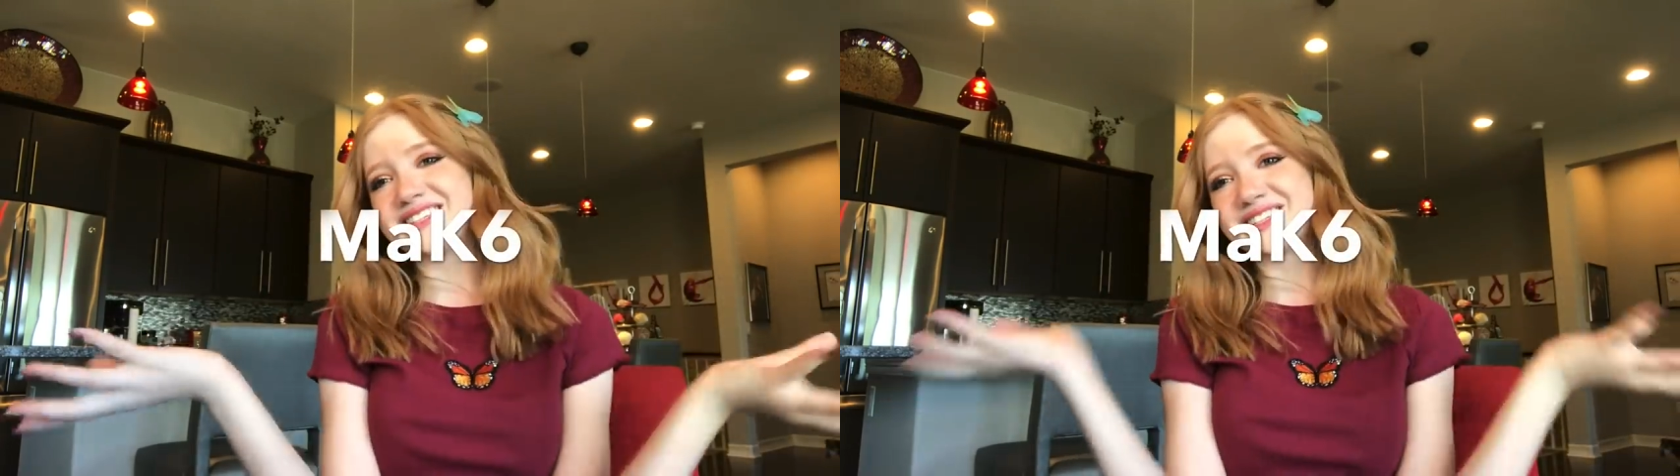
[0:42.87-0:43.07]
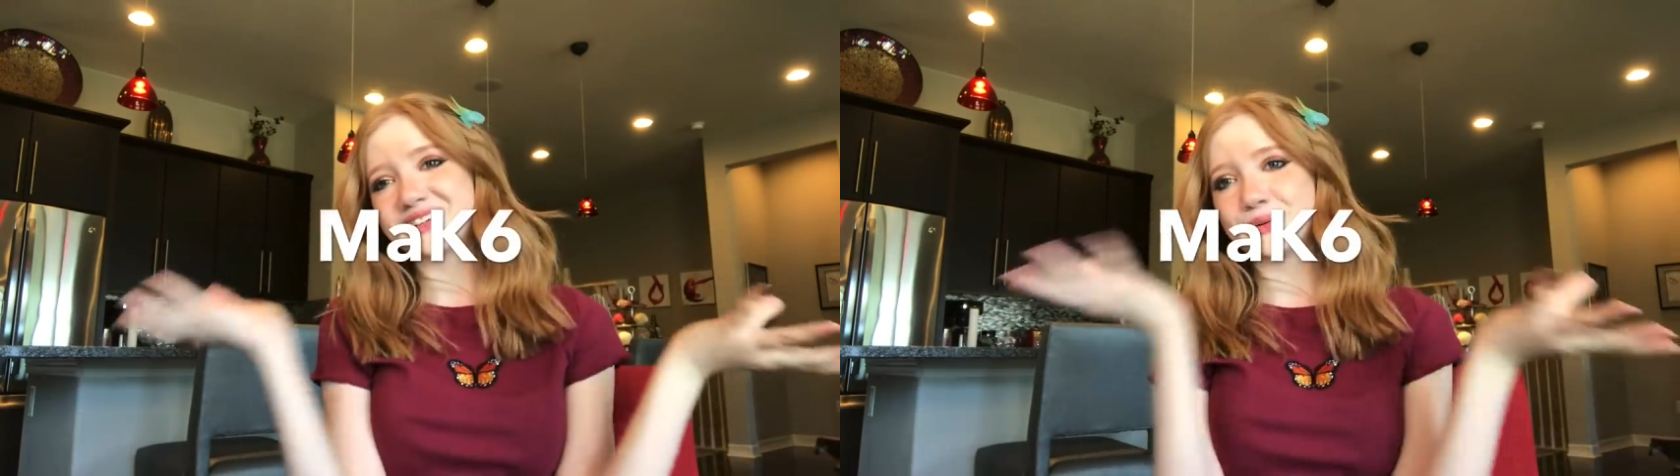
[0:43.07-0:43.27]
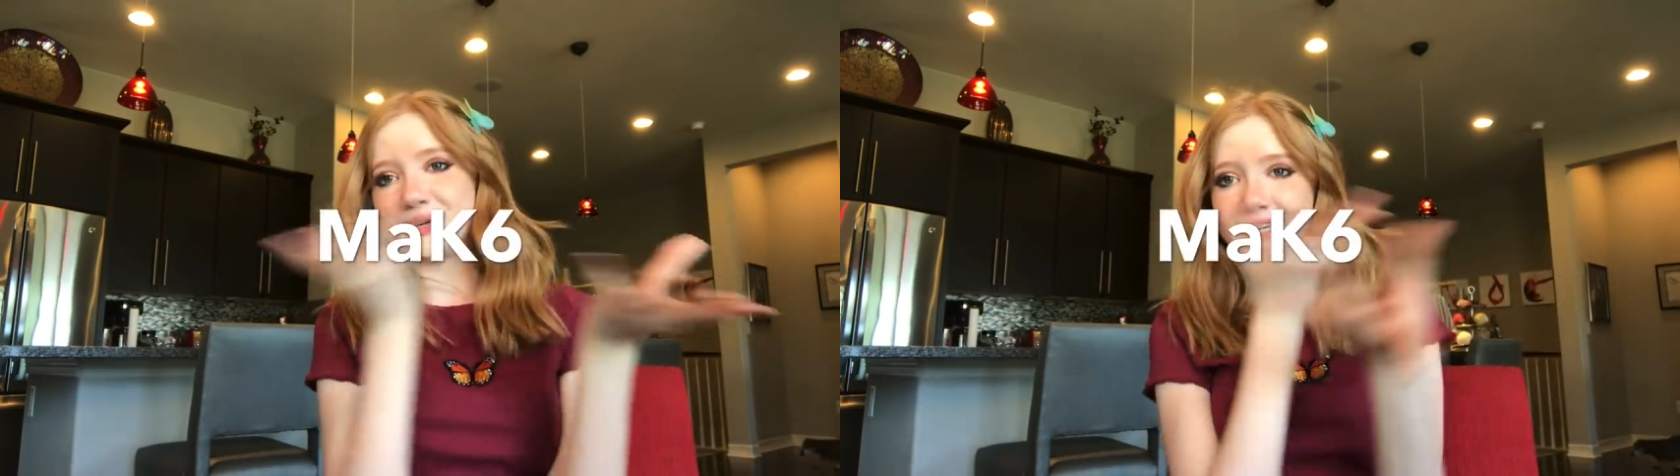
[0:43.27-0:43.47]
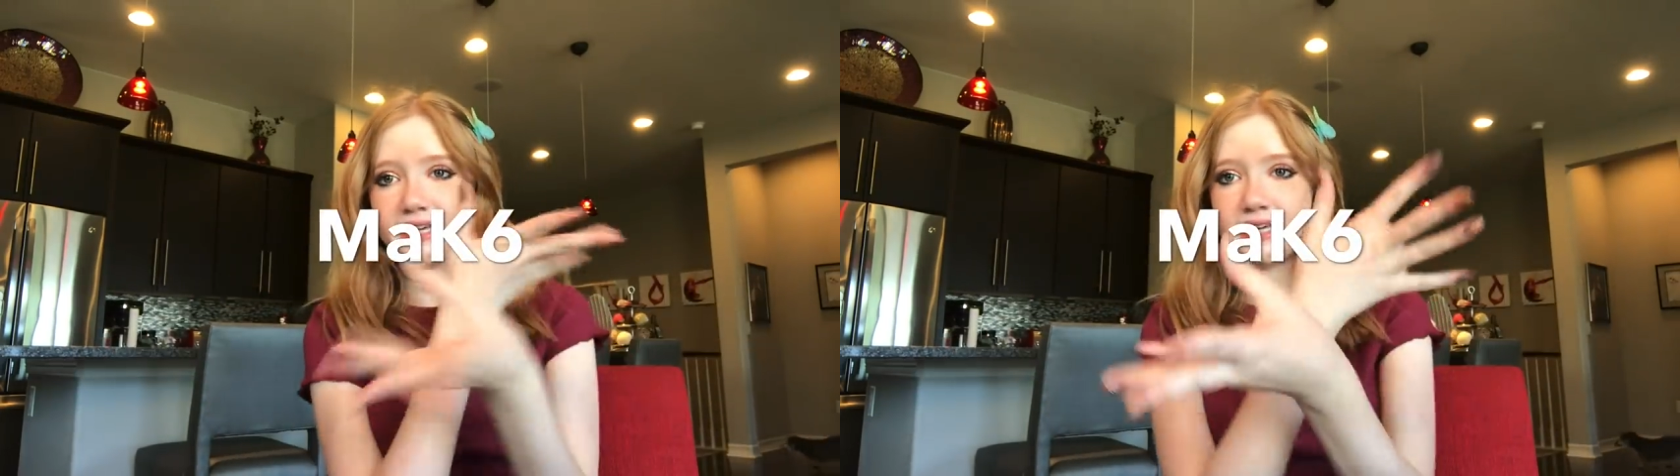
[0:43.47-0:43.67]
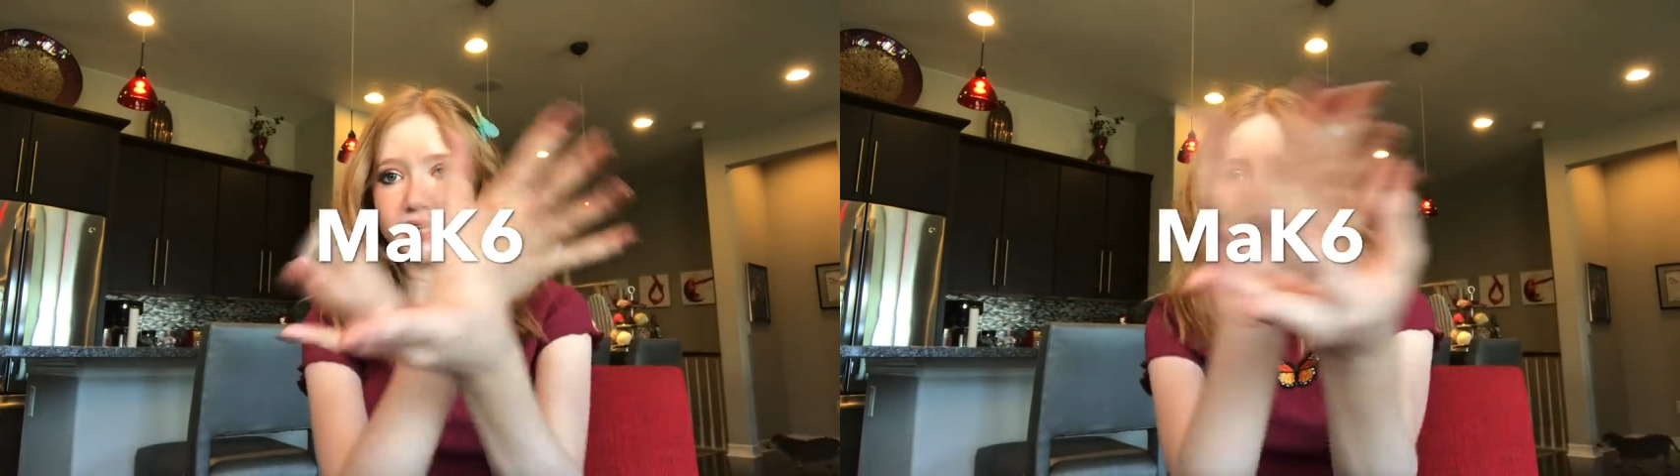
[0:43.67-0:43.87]

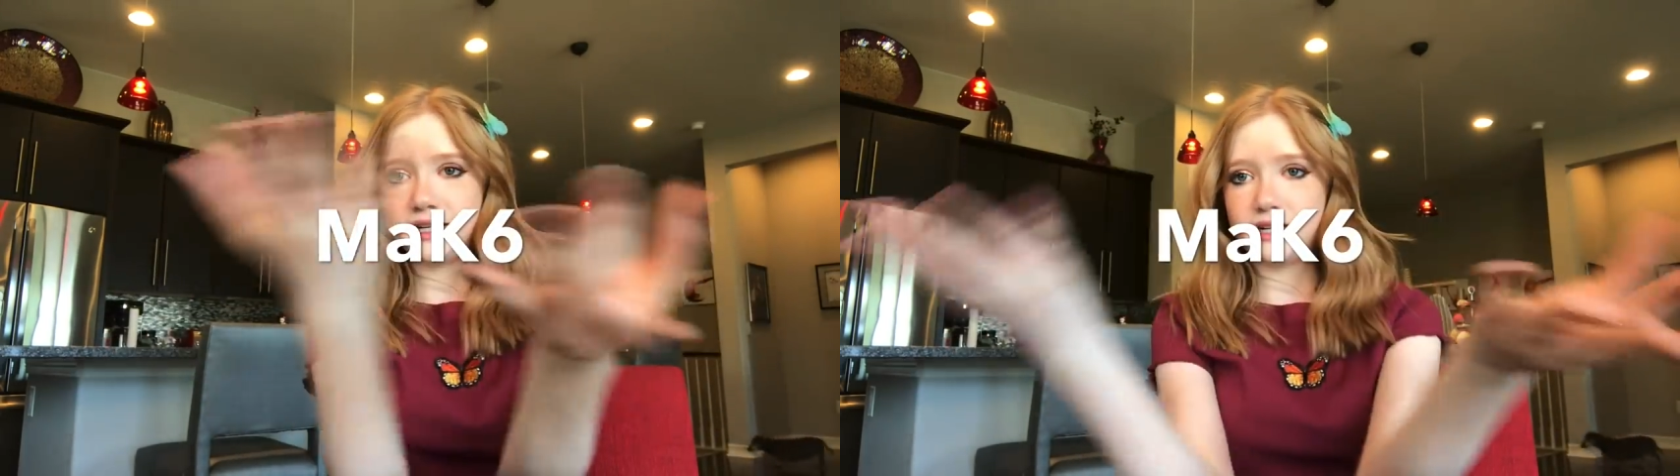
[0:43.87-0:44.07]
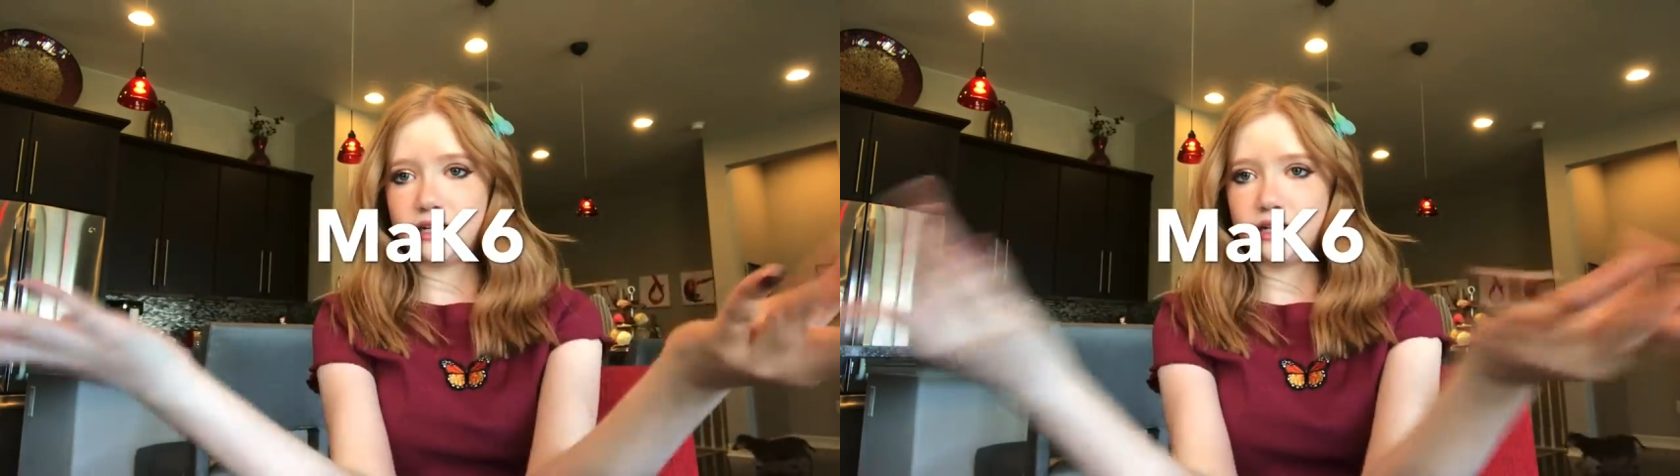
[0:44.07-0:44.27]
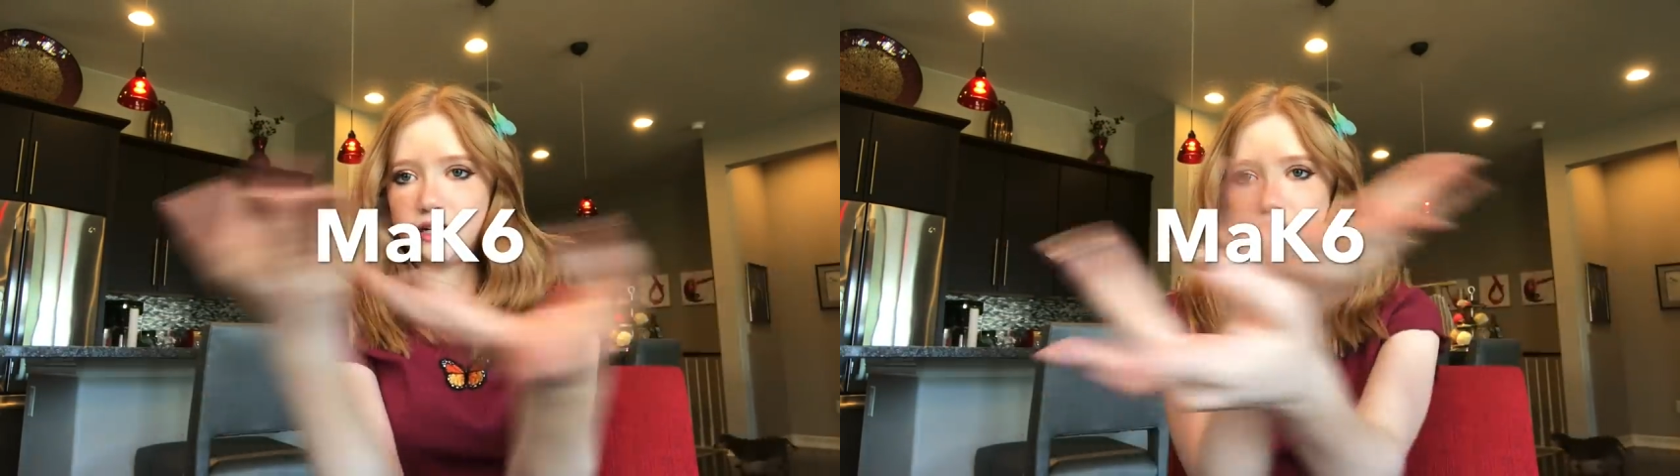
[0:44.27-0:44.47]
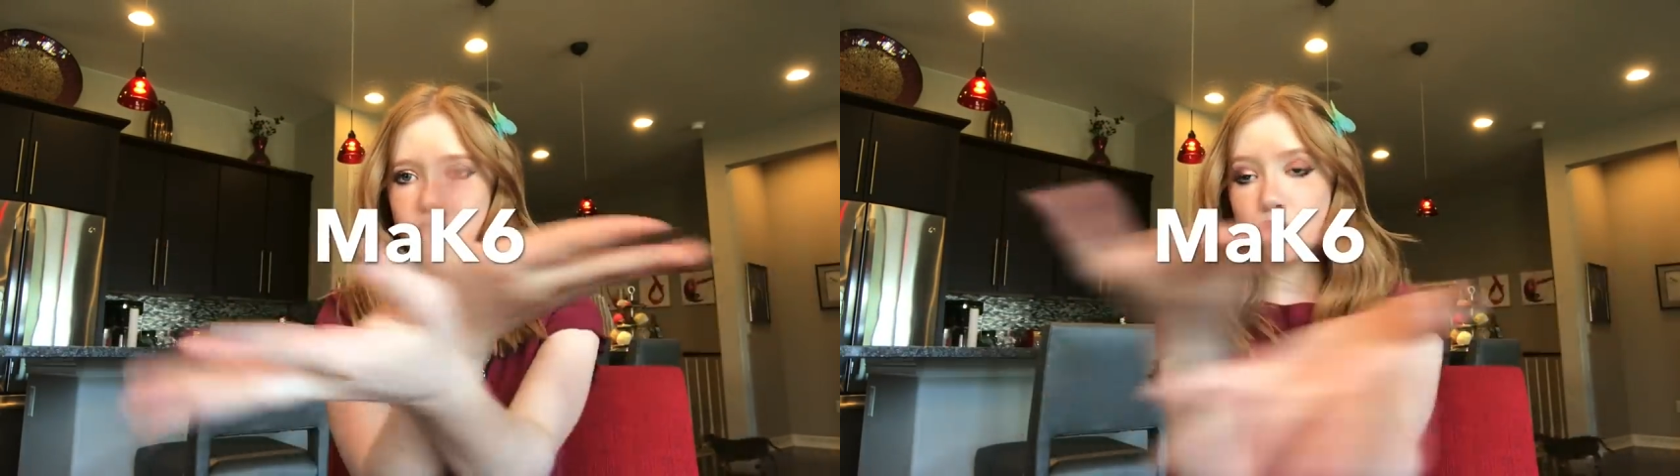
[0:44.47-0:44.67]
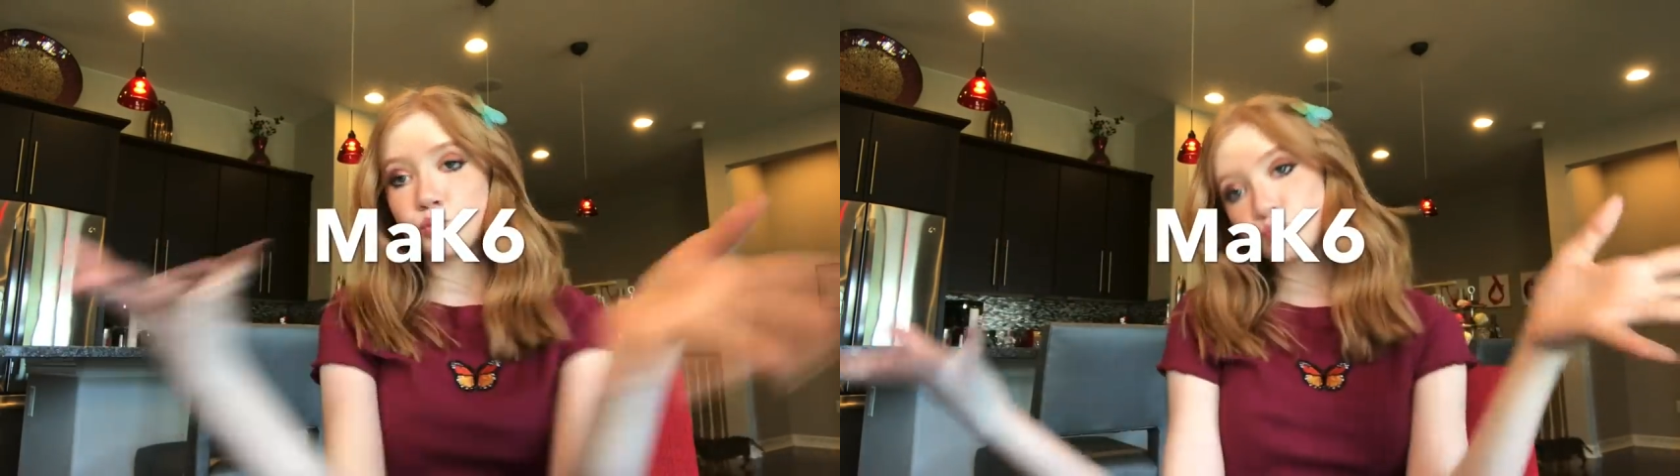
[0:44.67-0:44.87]
screen.